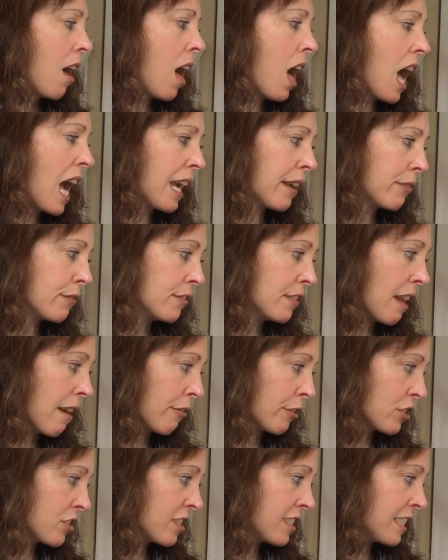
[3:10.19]
"I've
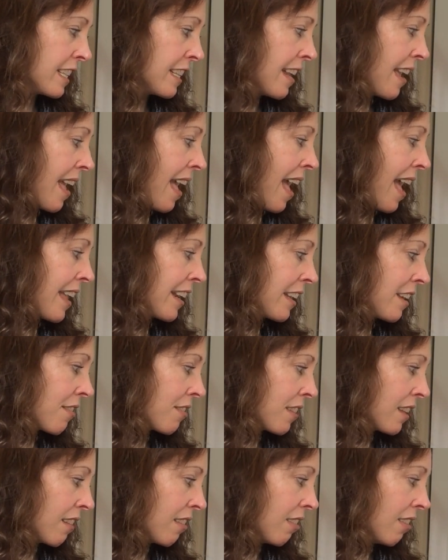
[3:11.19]
never seen
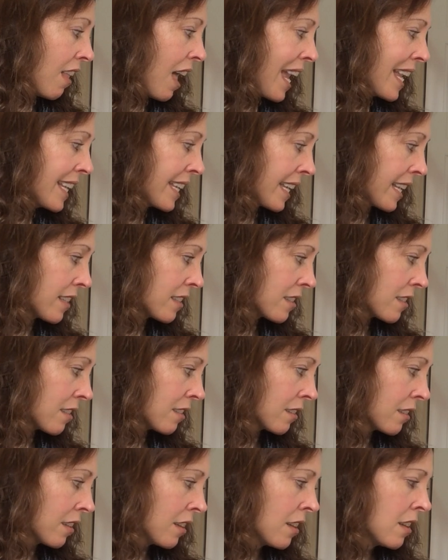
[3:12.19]
anything like it.
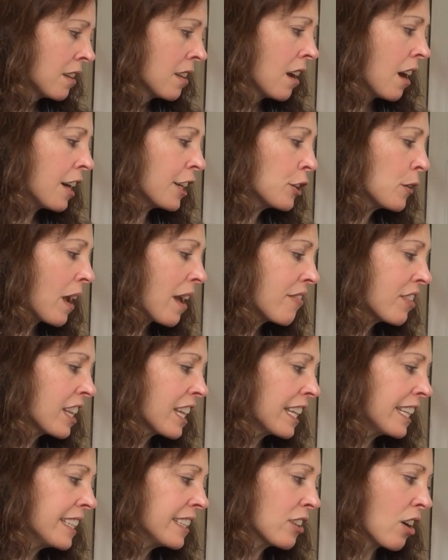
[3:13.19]
Are you having
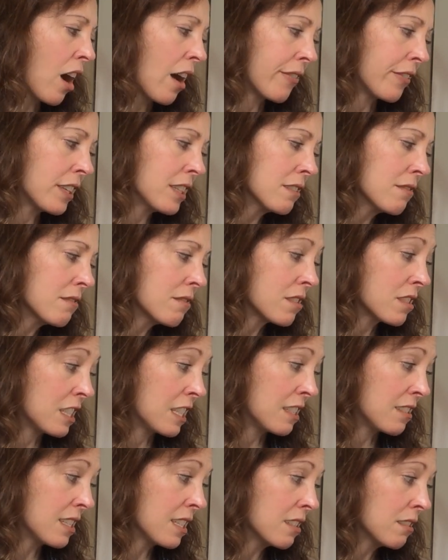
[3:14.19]
any coughing,
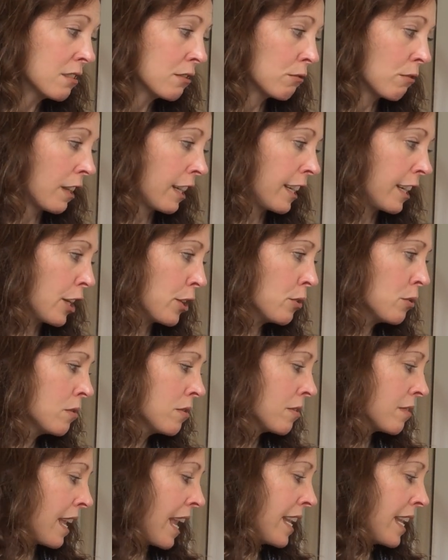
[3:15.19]
sneezing, runny nose,